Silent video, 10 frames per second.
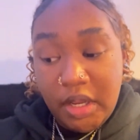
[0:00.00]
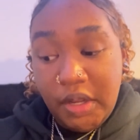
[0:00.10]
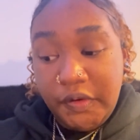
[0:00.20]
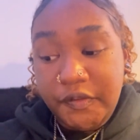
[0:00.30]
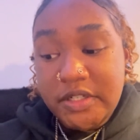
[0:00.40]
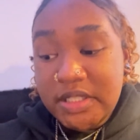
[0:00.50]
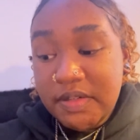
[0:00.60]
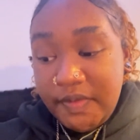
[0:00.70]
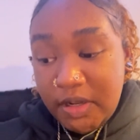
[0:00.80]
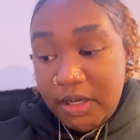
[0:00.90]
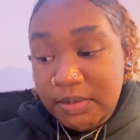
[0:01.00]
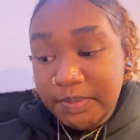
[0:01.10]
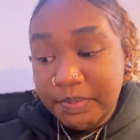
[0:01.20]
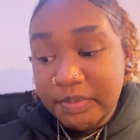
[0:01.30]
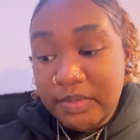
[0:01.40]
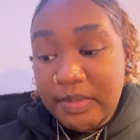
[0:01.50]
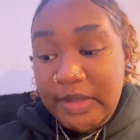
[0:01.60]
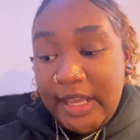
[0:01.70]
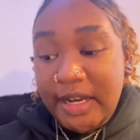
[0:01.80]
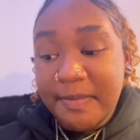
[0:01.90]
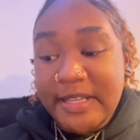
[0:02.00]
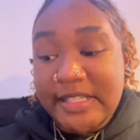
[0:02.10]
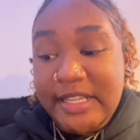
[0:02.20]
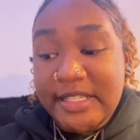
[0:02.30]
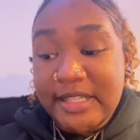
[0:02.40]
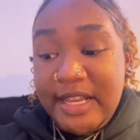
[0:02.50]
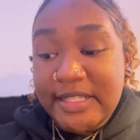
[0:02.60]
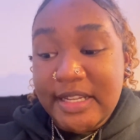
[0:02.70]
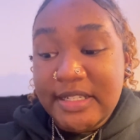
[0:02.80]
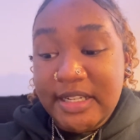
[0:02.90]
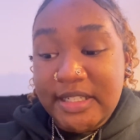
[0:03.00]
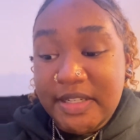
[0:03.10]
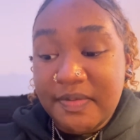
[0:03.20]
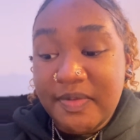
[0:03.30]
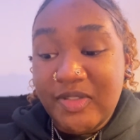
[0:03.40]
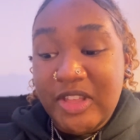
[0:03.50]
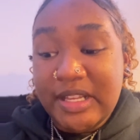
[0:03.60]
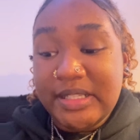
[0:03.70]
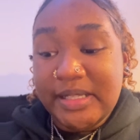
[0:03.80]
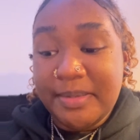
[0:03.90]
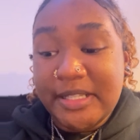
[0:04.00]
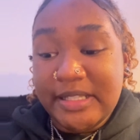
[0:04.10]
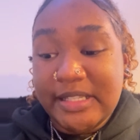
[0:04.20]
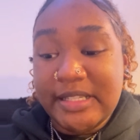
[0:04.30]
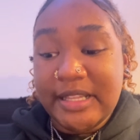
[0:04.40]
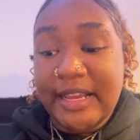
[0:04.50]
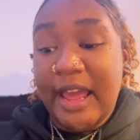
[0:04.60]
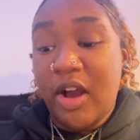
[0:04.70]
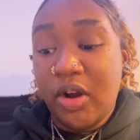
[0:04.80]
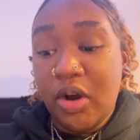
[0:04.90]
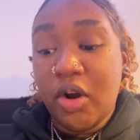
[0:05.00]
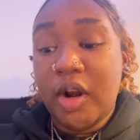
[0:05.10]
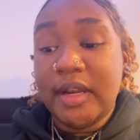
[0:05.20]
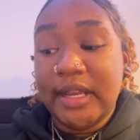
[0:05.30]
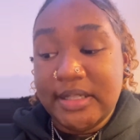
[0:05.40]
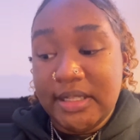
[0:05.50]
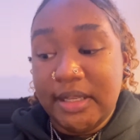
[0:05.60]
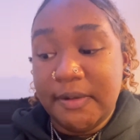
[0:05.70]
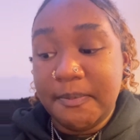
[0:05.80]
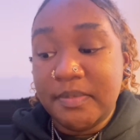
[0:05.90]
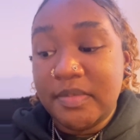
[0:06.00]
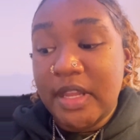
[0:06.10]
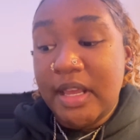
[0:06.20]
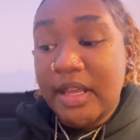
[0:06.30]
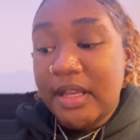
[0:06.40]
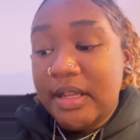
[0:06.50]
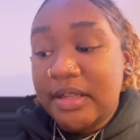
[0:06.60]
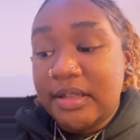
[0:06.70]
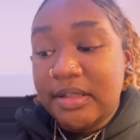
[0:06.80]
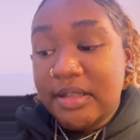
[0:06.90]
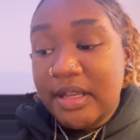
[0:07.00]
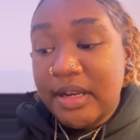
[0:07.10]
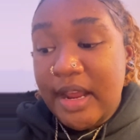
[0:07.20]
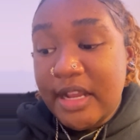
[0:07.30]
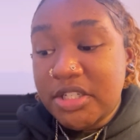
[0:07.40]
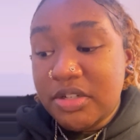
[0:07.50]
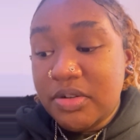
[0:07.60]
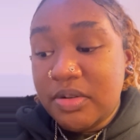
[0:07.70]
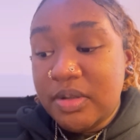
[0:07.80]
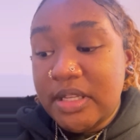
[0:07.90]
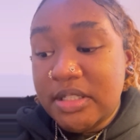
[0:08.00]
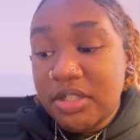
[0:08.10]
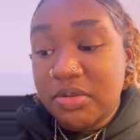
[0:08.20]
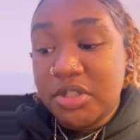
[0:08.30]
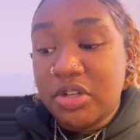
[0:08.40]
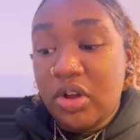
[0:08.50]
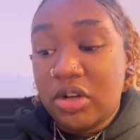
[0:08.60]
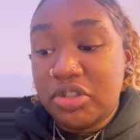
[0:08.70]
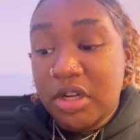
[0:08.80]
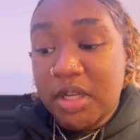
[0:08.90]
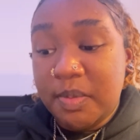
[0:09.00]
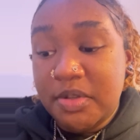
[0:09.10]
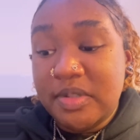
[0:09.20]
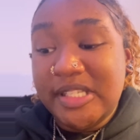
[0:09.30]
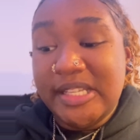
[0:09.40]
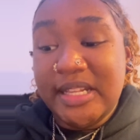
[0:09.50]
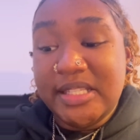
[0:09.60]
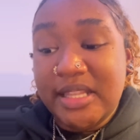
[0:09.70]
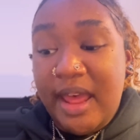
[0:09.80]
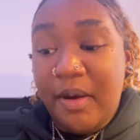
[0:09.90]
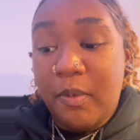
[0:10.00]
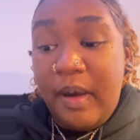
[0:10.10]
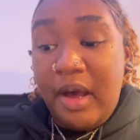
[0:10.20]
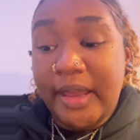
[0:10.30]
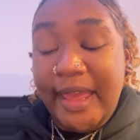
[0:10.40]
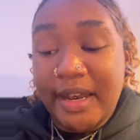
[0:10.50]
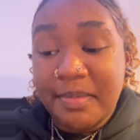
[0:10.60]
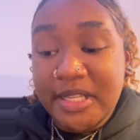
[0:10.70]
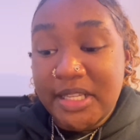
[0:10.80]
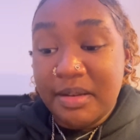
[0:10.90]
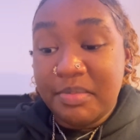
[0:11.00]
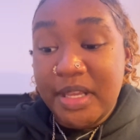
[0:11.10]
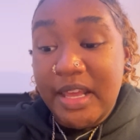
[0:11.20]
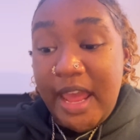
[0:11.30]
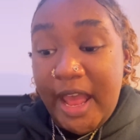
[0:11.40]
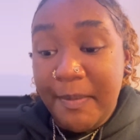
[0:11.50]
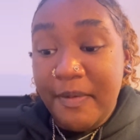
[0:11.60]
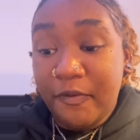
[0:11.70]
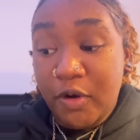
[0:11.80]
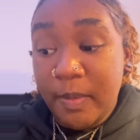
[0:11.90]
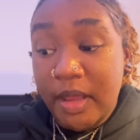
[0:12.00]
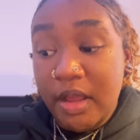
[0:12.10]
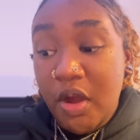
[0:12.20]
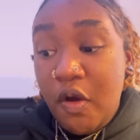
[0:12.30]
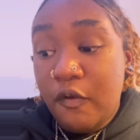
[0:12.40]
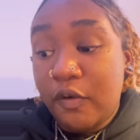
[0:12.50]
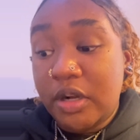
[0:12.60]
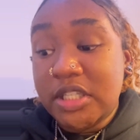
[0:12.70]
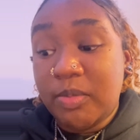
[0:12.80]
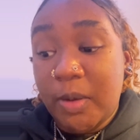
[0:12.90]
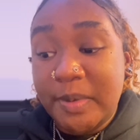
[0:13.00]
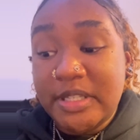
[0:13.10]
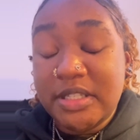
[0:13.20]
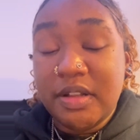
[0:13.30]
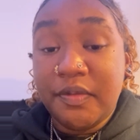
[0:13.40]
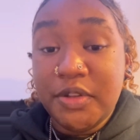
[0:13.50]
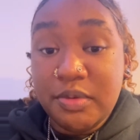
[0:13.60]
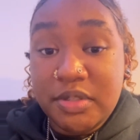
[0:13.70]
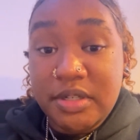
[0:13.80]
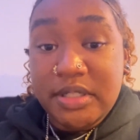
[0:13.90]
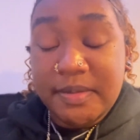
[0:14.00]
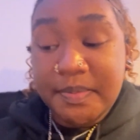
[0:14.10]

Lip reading: First of all, cannabis is less addictive than substances like alcohol or nicotine. The National Institute on Drug Abuse states that while cannabis can be habit-forming for a small percentage of users,